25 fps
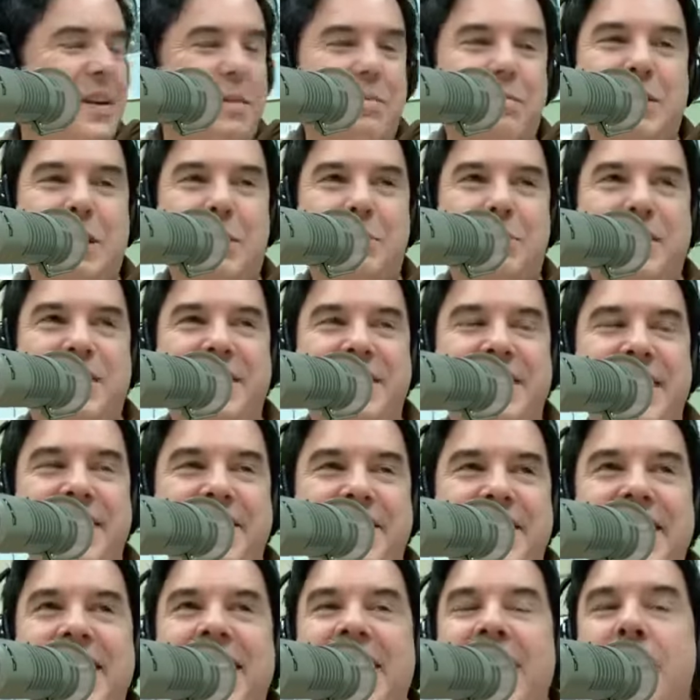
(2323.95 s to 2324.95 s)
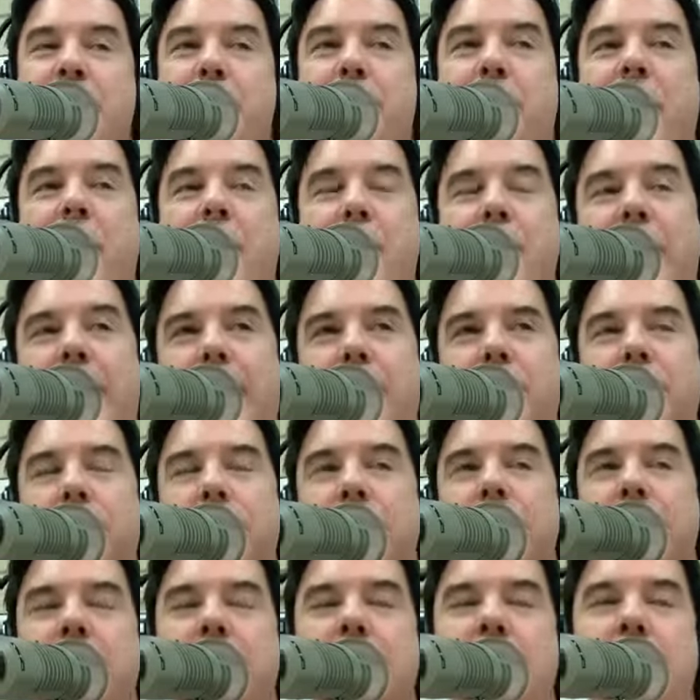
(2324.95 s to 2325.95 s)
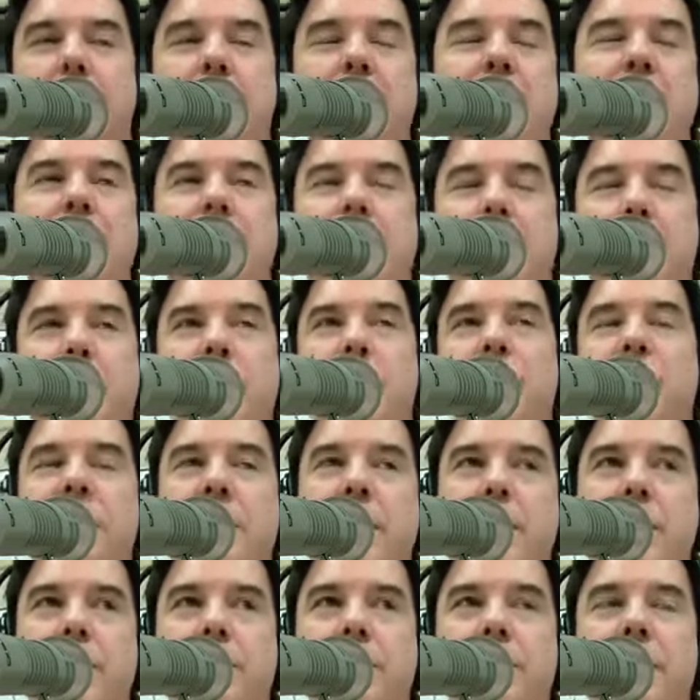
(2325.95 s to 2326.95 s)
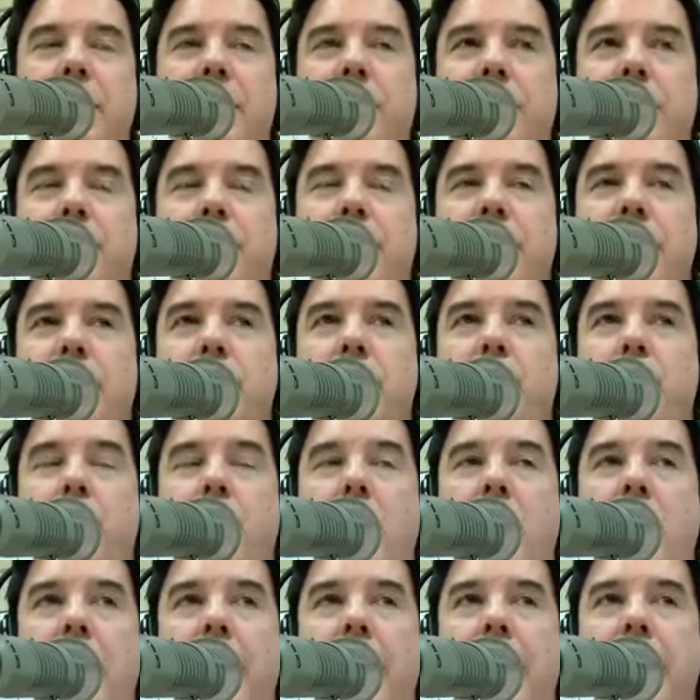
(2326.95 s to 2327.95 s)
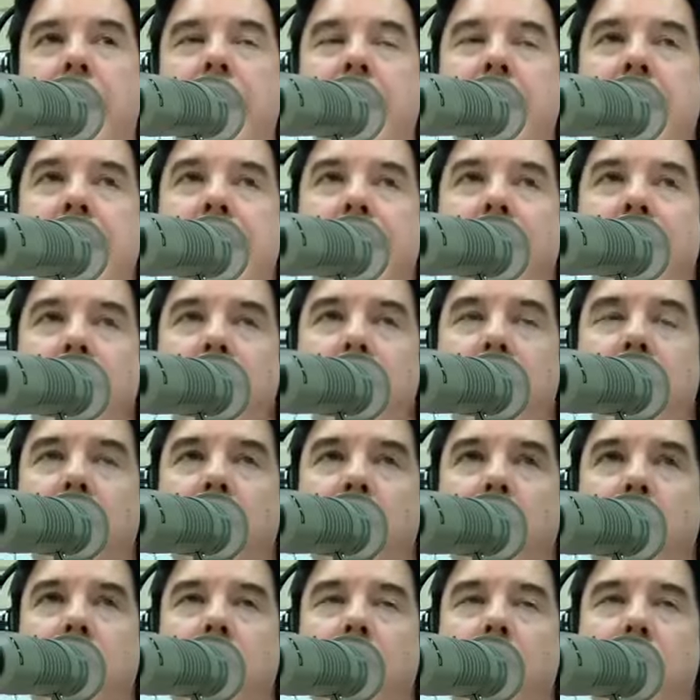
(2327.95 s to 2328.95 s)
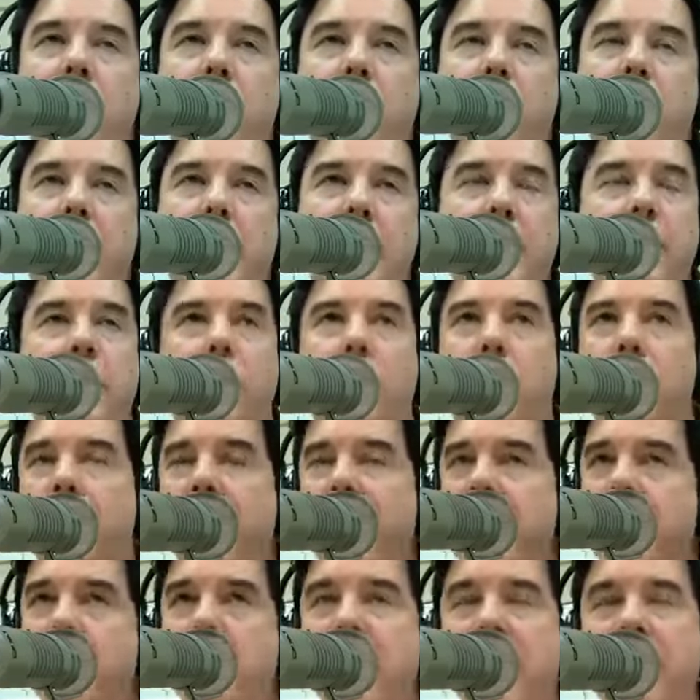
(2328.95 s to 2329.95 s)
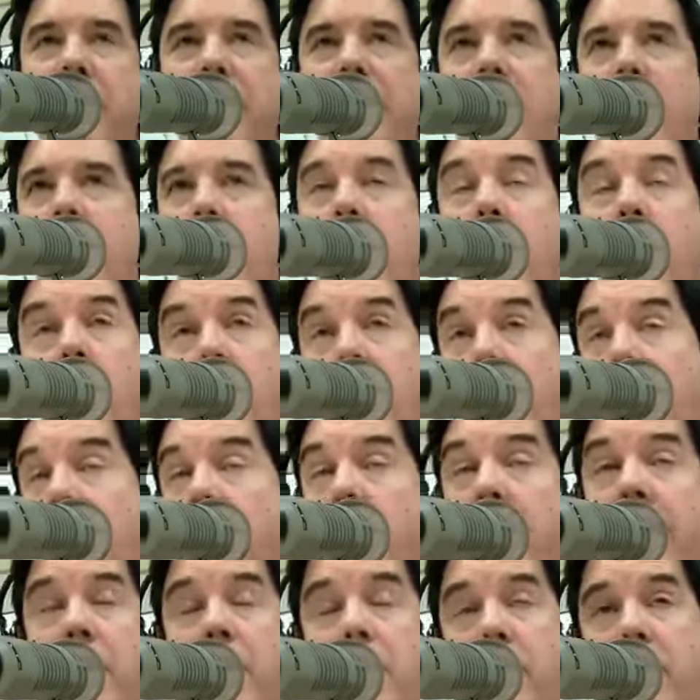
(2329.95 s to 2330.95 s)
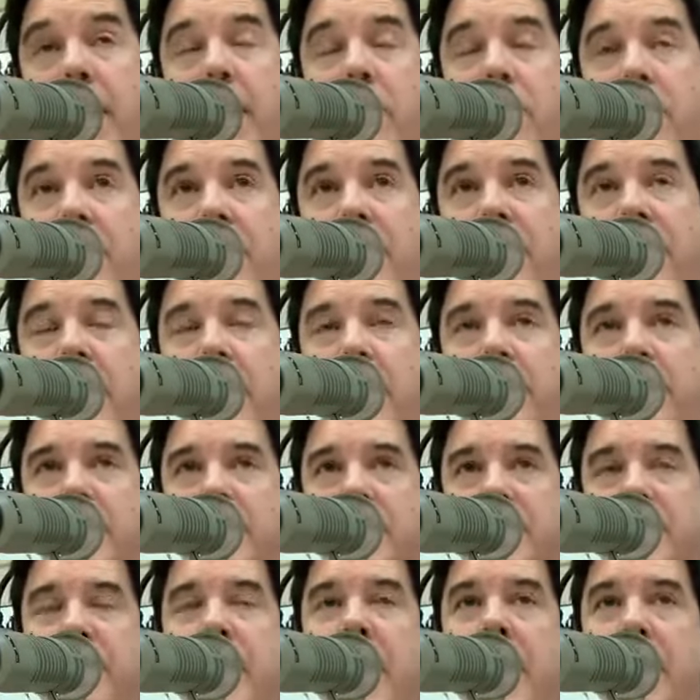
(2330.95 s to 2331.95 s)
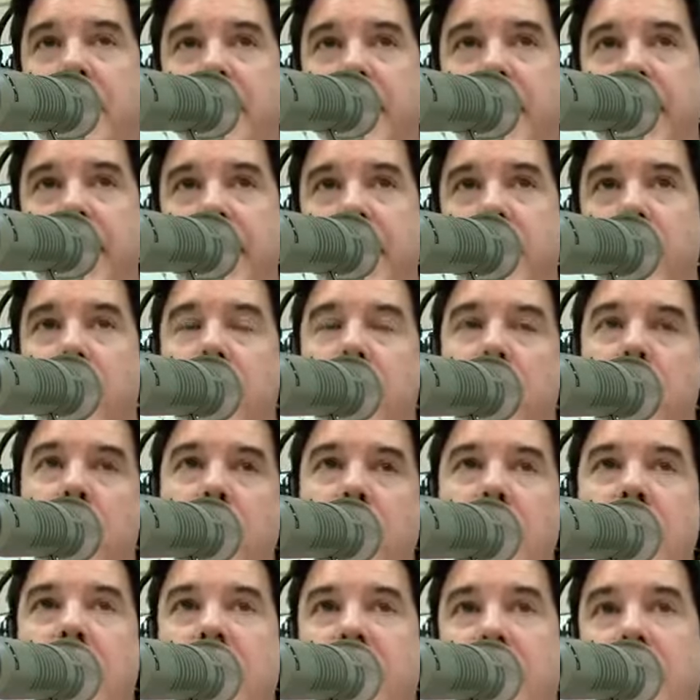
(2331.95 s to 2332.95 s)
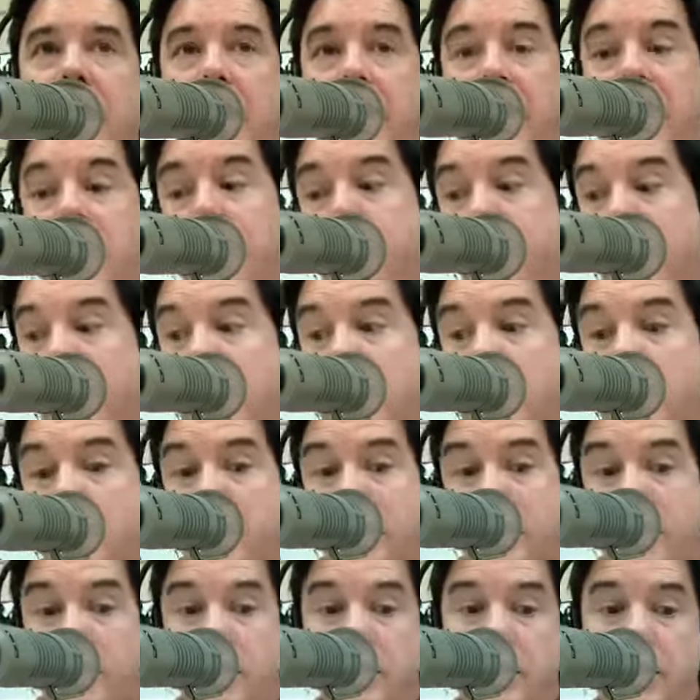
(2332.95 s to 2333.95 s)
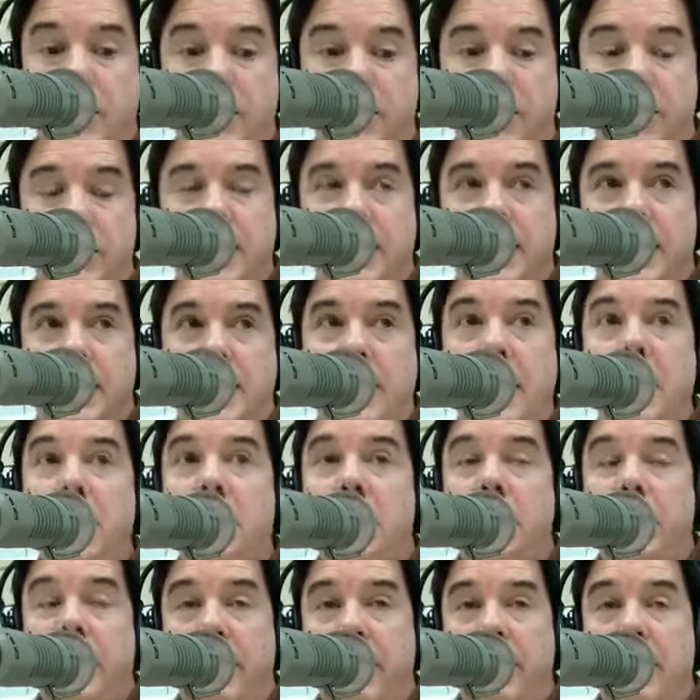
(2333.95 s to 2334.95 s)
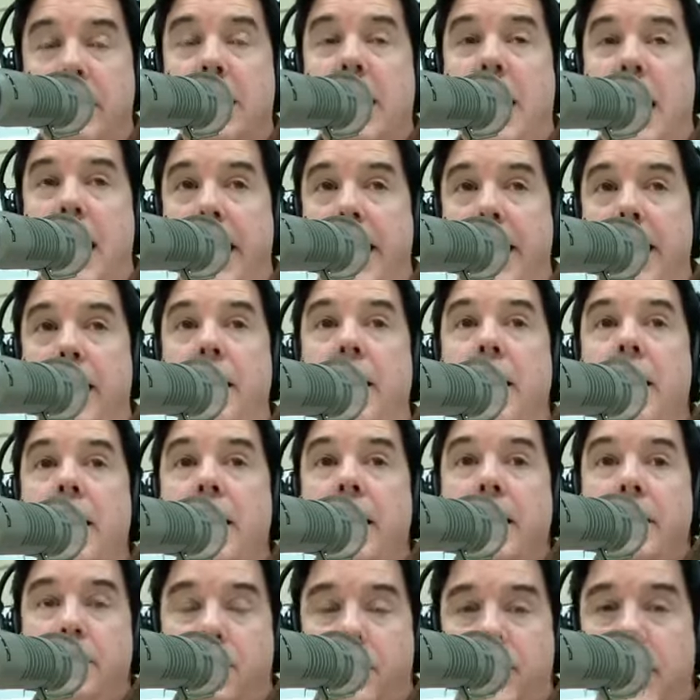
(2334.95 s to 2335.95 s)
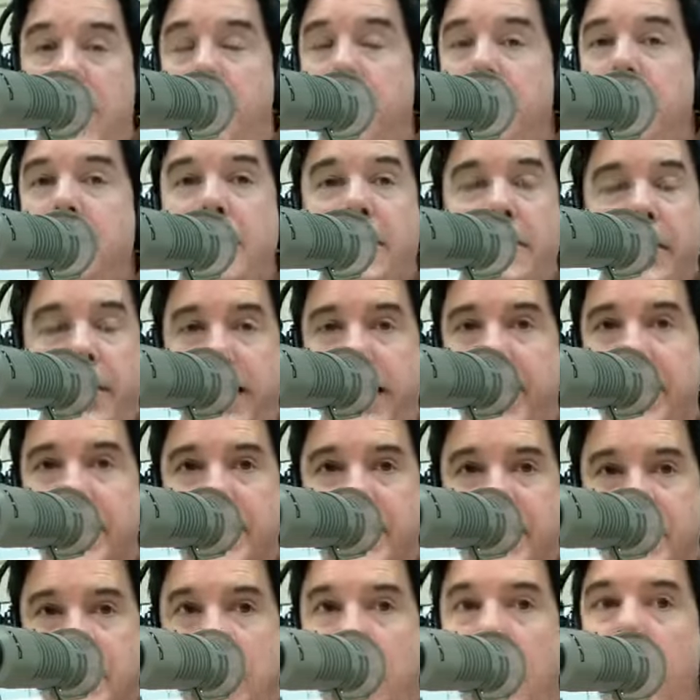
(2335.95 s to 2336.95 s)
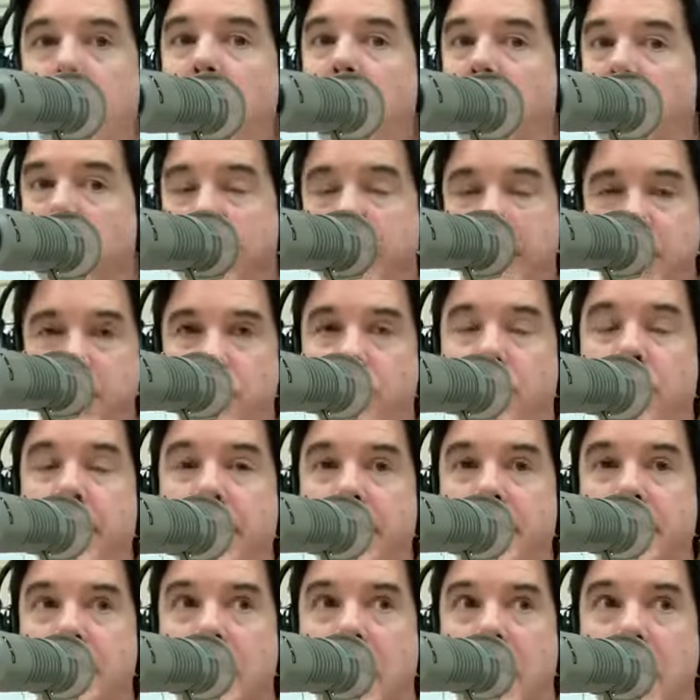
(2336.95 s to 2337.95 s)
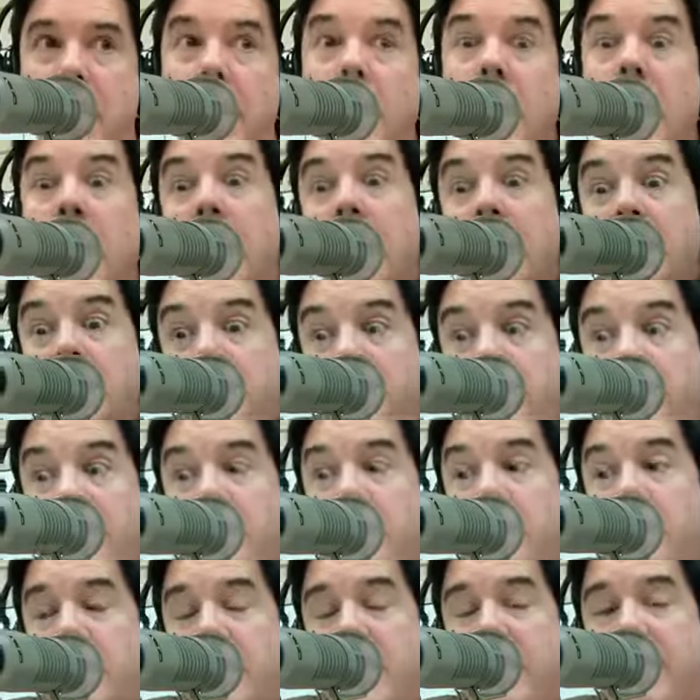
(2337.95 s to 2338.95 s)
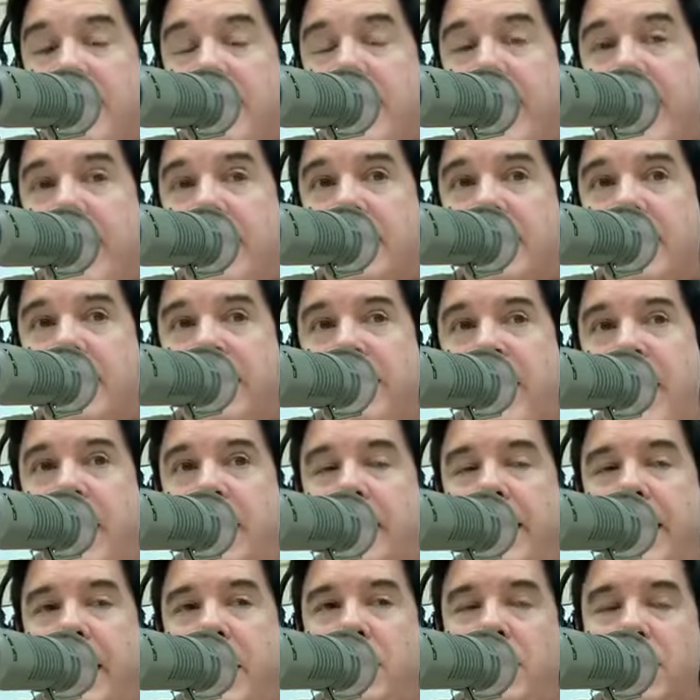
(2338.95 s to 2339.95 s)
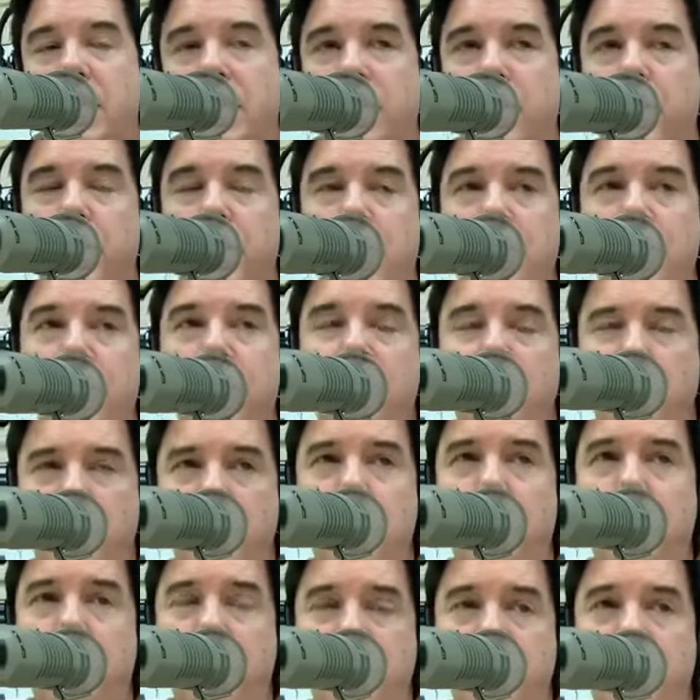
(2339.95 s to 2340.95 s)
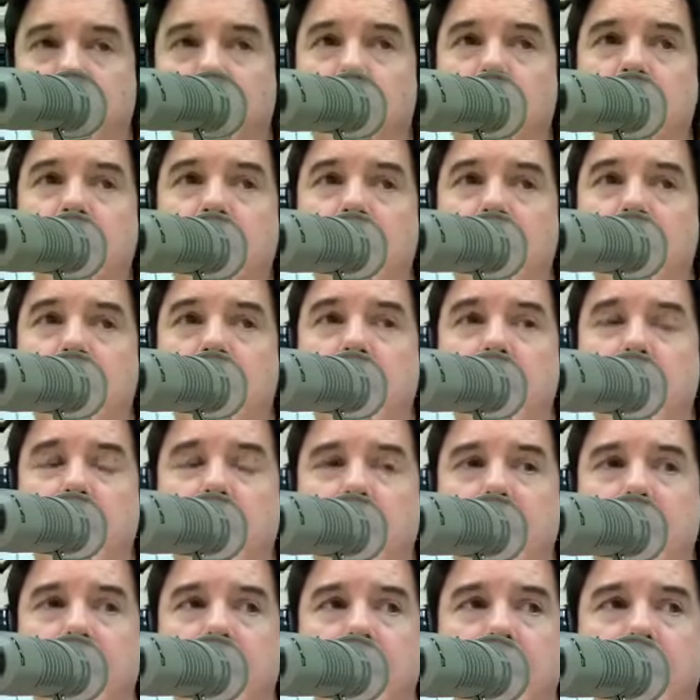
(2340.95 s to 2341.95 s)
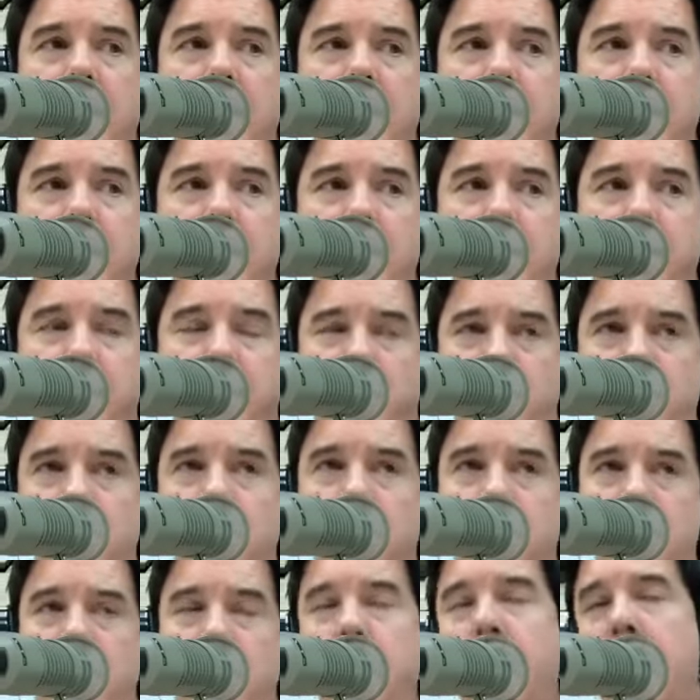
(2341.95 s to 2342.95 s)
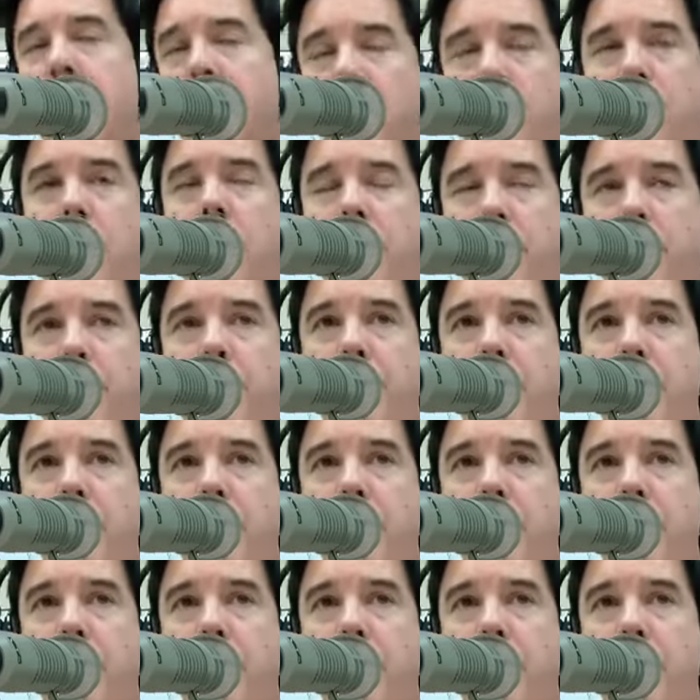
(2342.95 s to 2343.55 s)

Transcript: Thumbs up to Stephen. But okay, so let me just tell you the reason why you're either great-grandfather or great-great-grandfather is validating your grandfather is because they're, in succession, they're in line. So that was either his son or his grandson. So he's just giving that as a validation. So you knew the Bert, I'm just going to call him